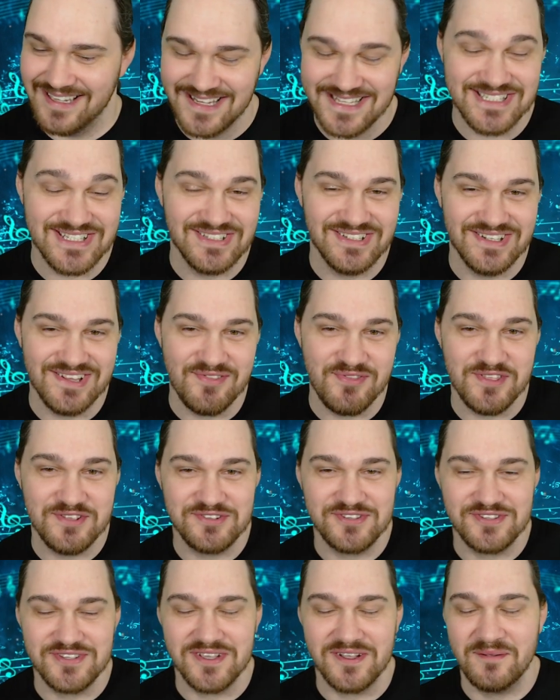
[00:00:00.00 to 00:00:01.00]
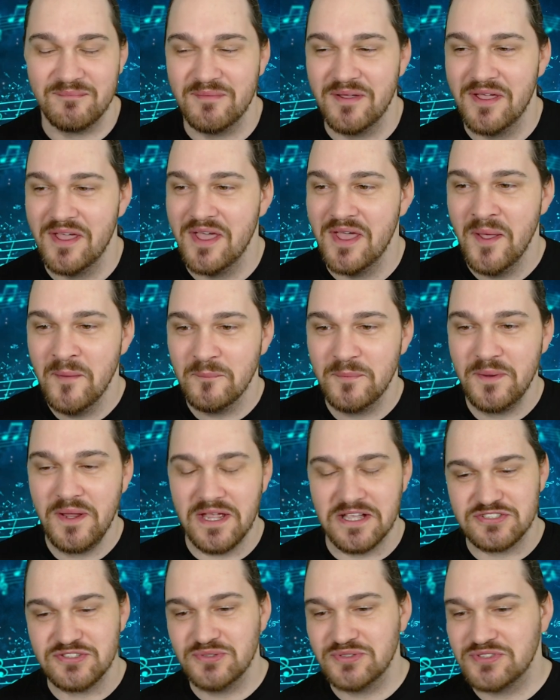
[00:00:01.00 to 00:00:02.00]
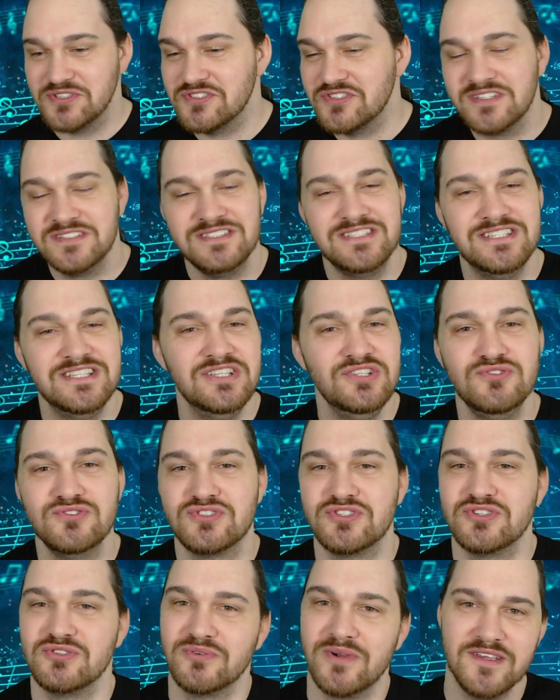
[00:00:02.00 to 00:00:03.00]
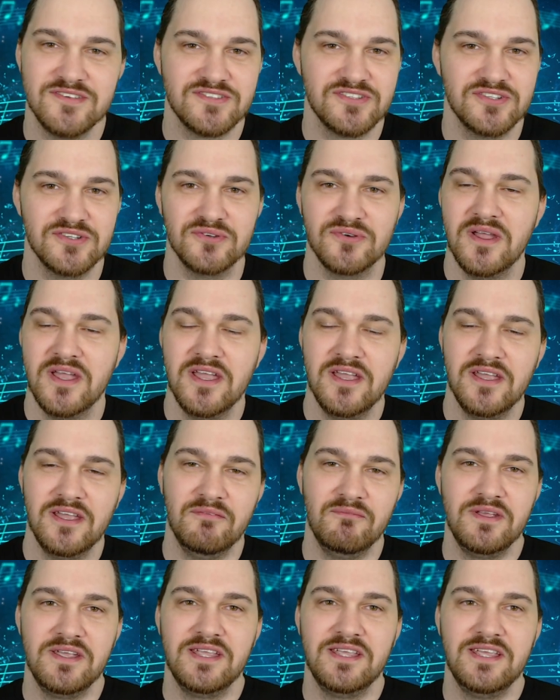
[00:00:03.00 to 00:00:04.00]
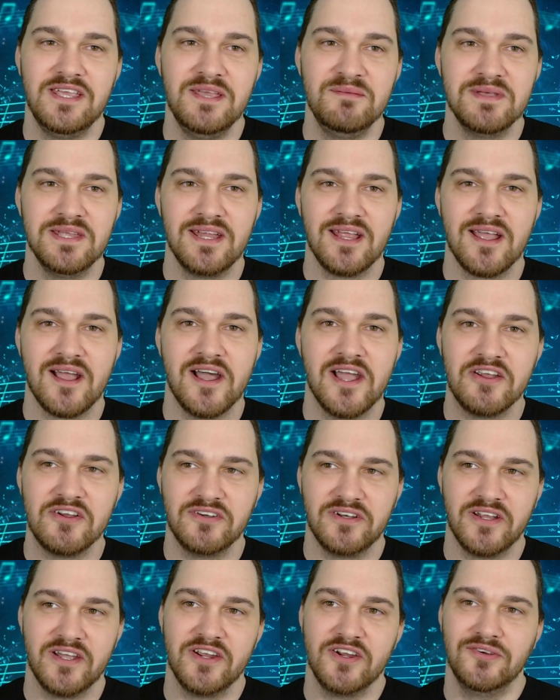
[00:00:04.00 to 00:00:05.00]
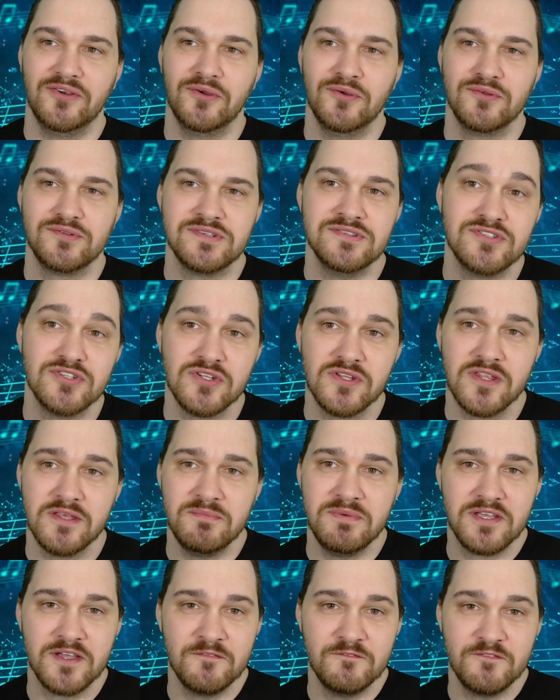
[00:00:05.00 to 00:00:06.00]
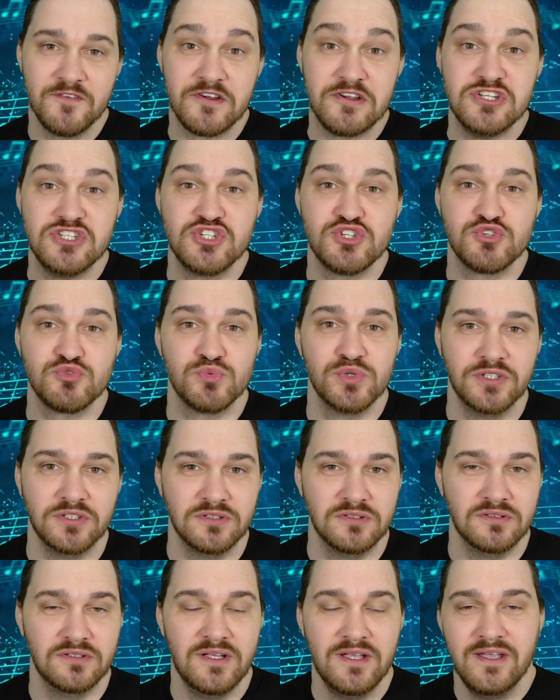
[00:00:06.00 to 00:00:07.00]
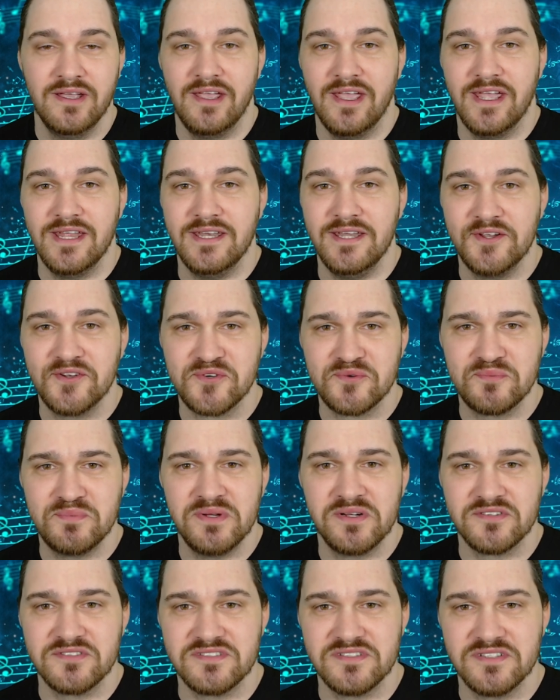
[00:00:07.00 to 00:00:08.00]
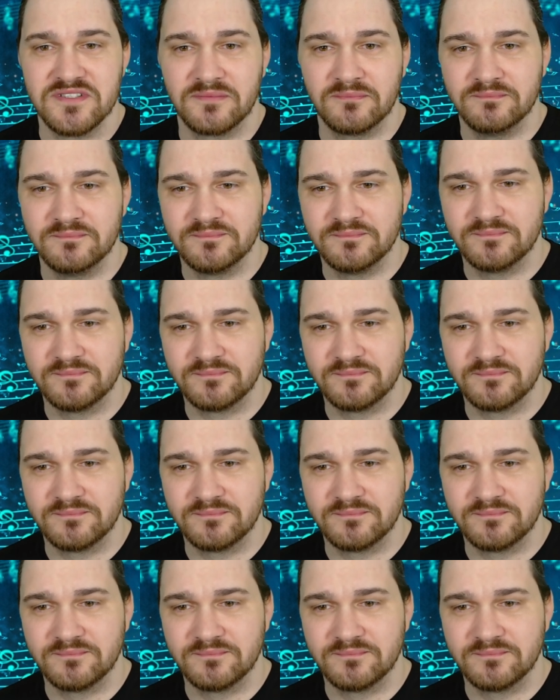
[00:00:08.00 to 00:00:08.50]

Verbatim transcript: I didn't this time. But yeah, so it just continues to rise though, and we keep getting higher and higher notes until they become very shrill and ear piercing.